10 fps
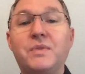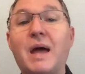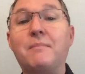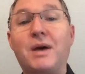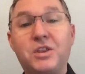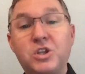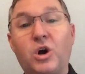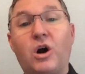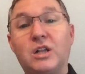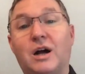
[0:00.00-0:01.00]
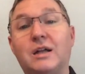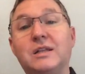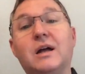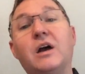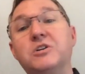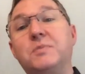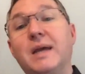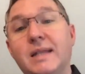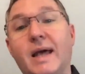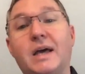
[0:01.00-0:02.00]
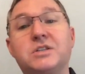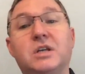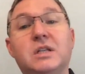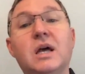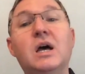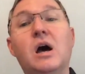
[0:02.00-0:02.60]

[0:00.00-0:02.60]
That method caught on, and Iris began asking